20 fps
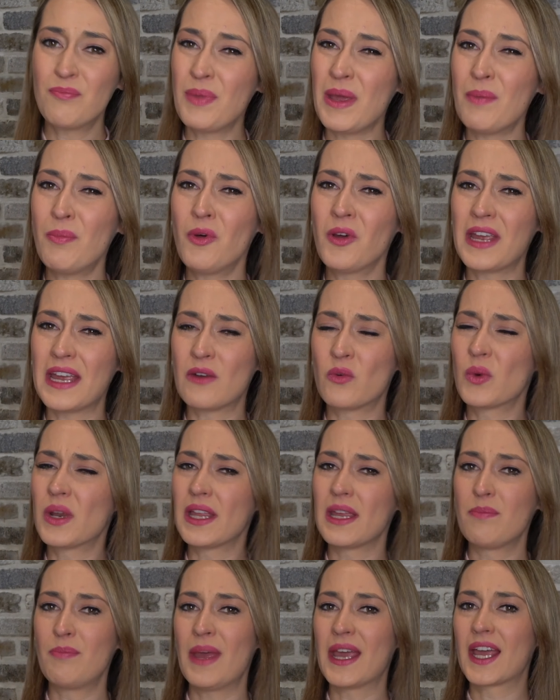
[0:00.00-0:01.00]
People can
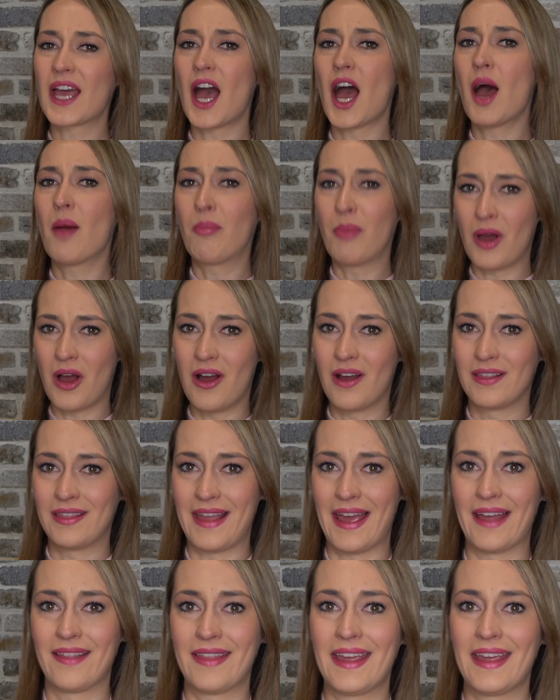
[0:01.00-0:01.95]
really pick up on that.